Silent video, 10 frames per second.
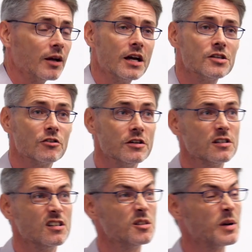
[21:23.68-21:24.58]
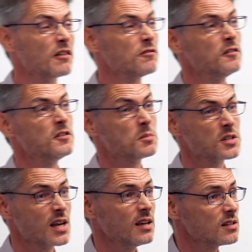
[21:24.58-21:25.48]
in case you're interested, is about
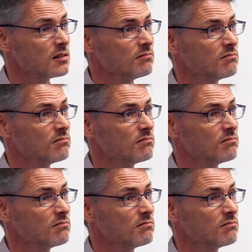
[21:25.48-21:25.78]
50%.